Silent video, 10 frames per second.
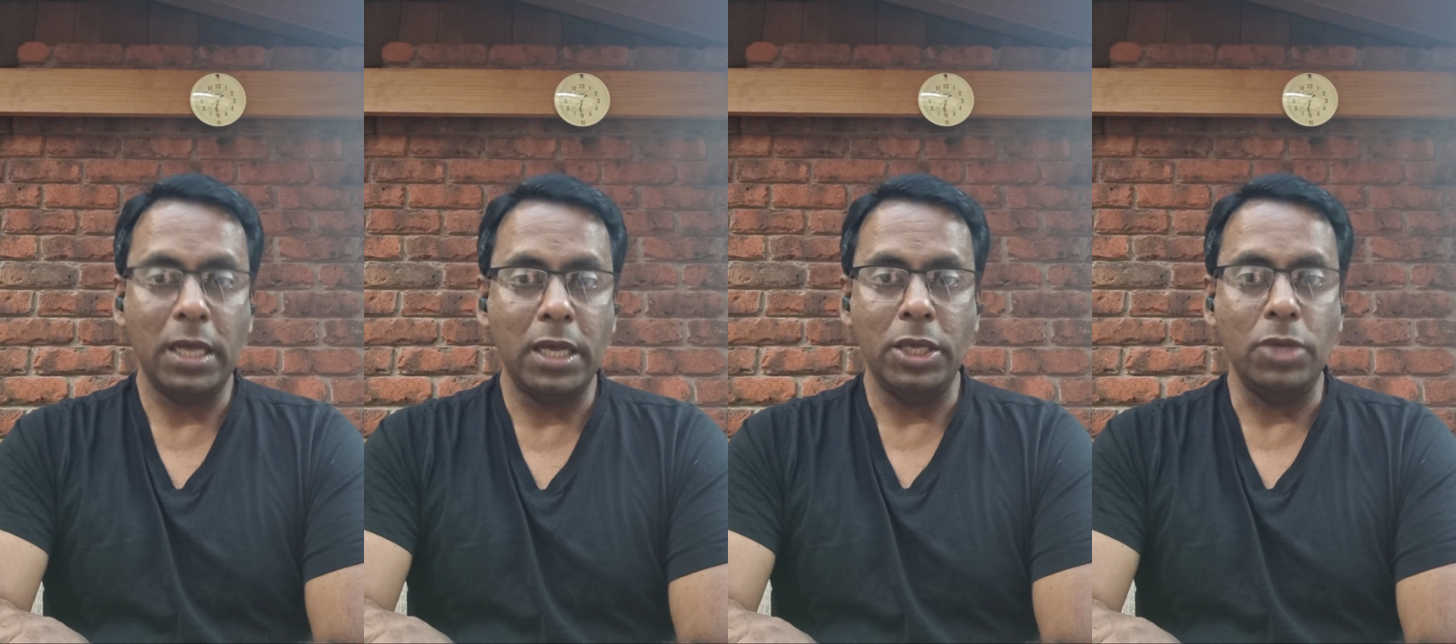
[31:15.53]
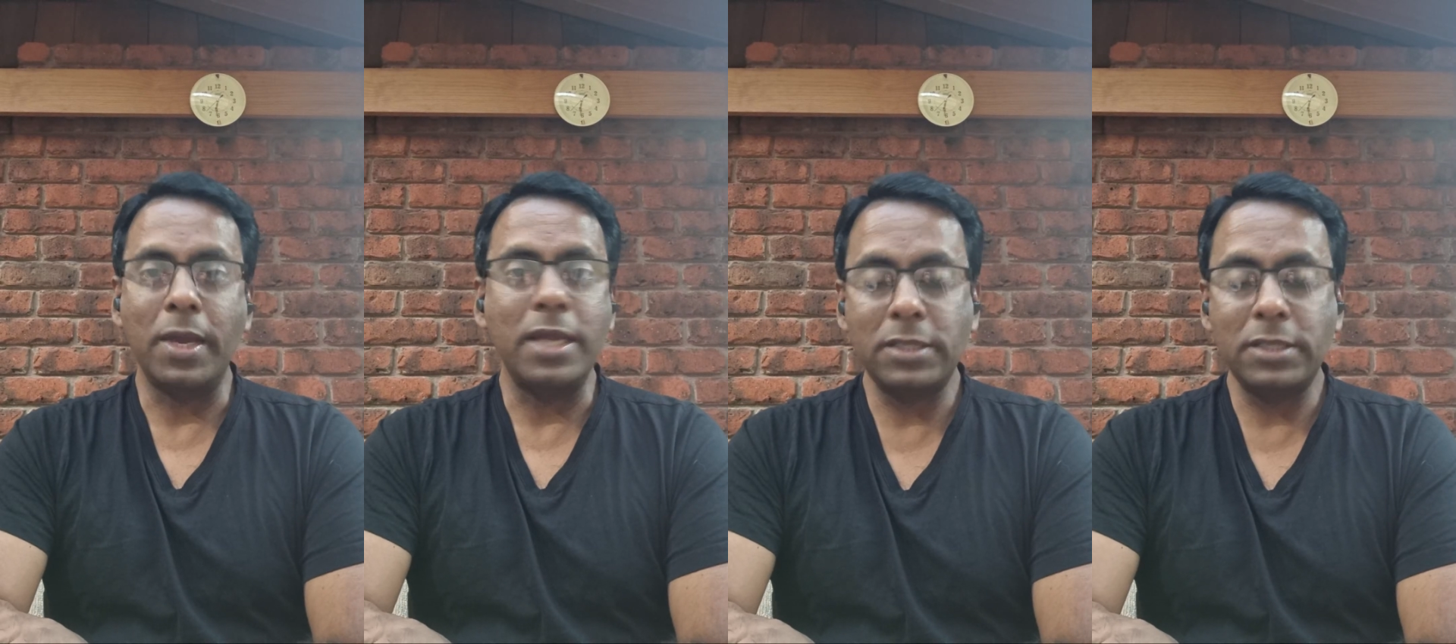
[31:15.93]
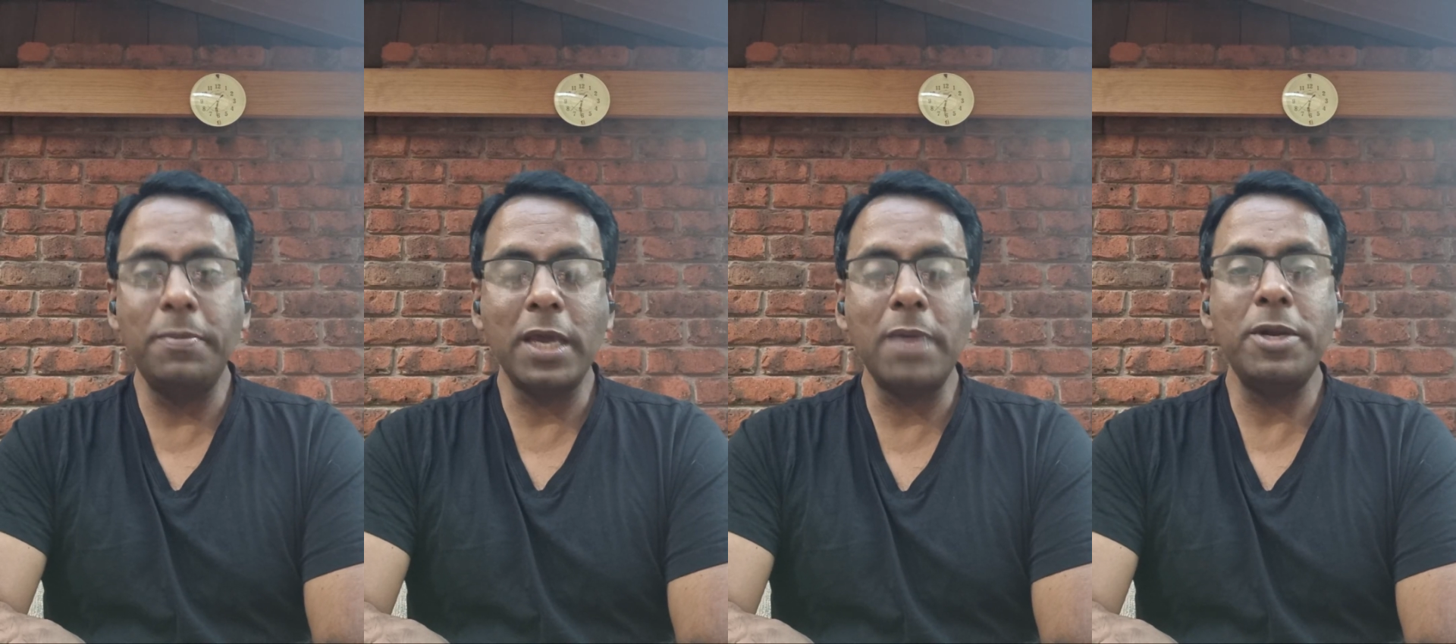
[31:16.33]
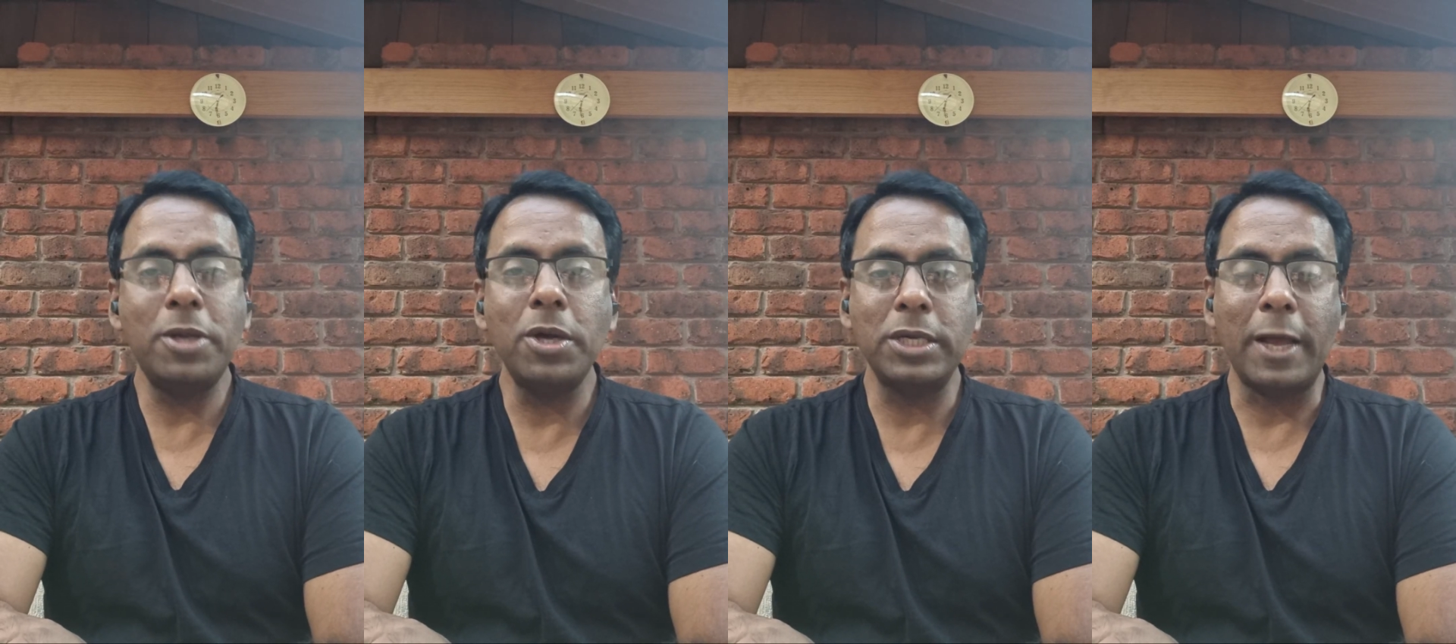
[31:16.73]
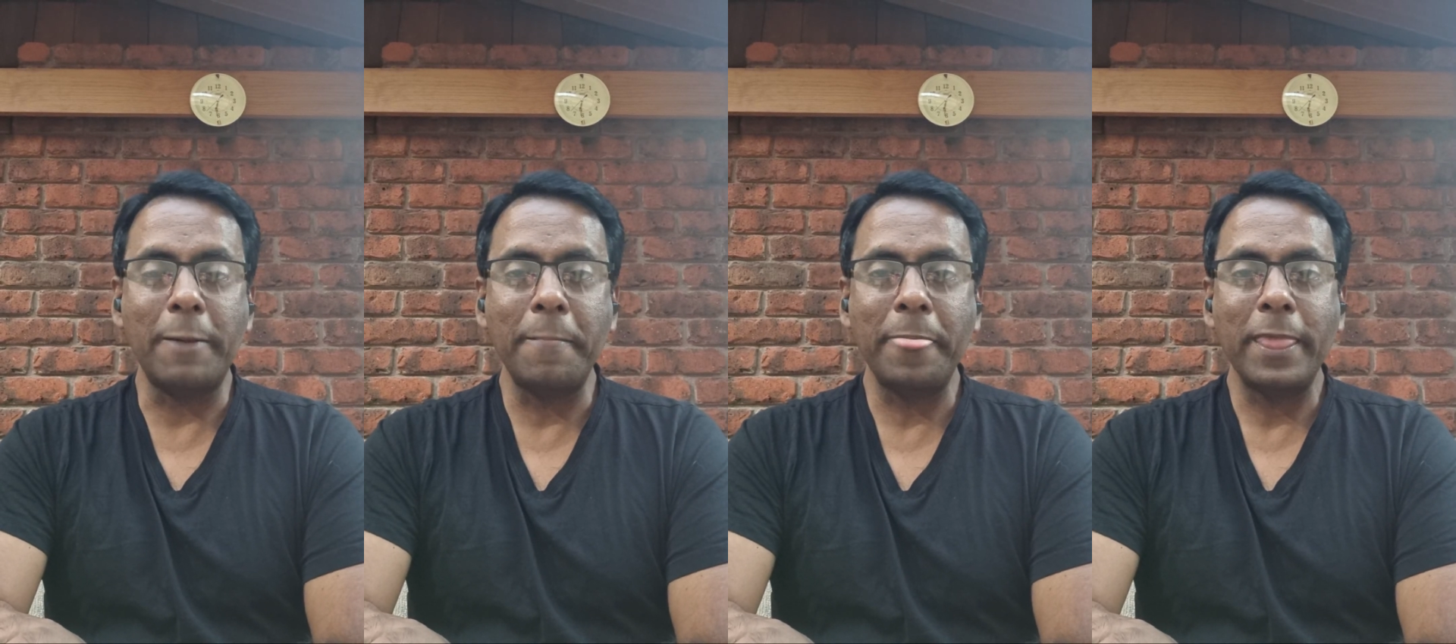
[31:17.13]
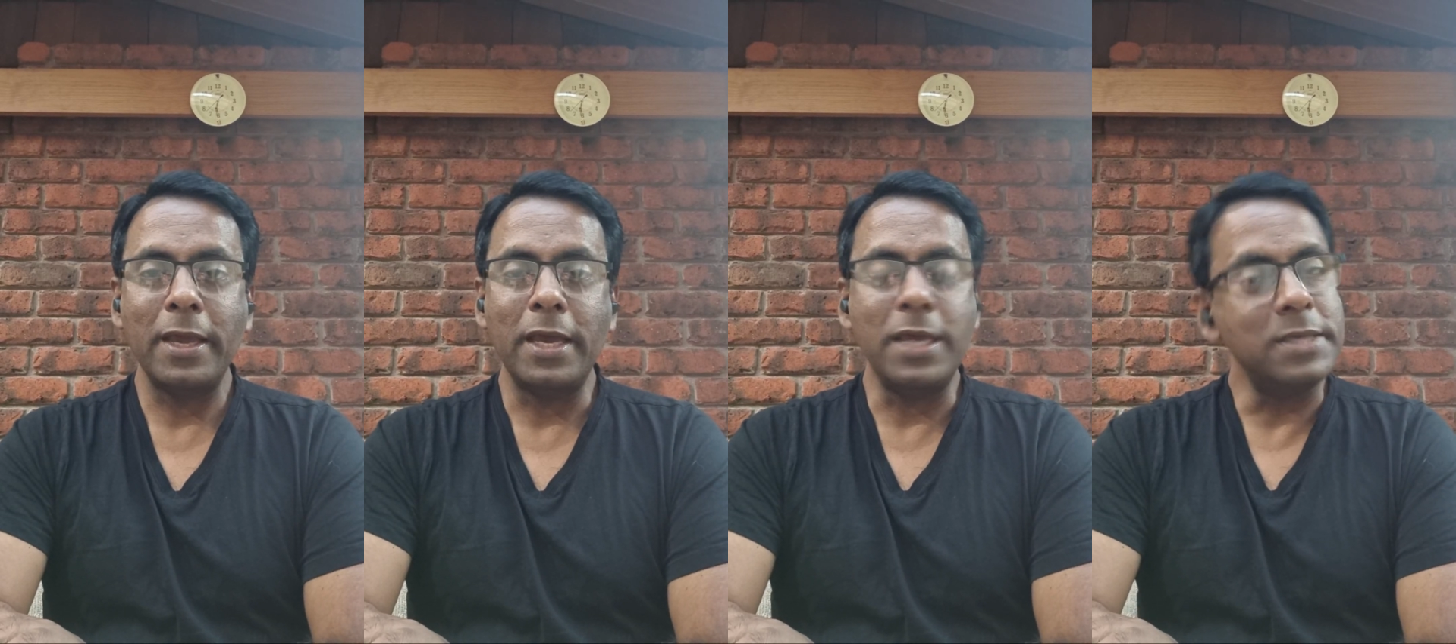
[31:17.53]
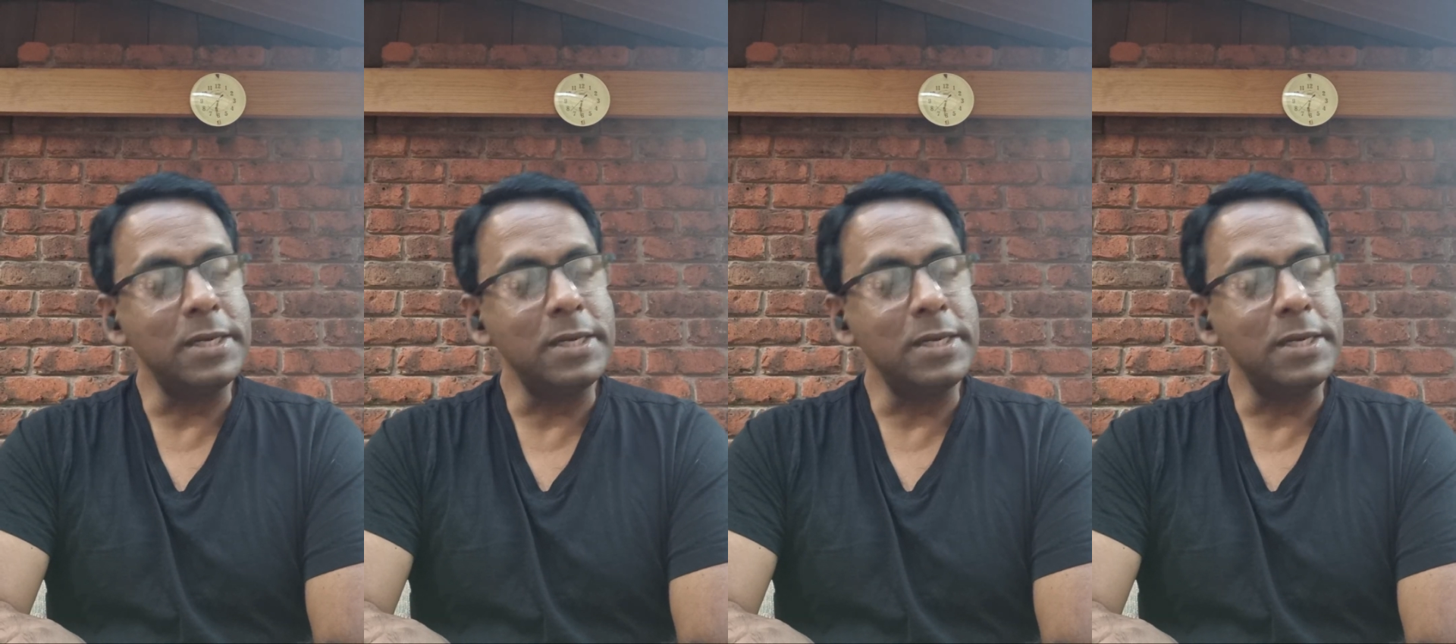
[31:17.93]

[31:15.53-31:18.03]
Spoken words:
you can still become a doctor. Isn't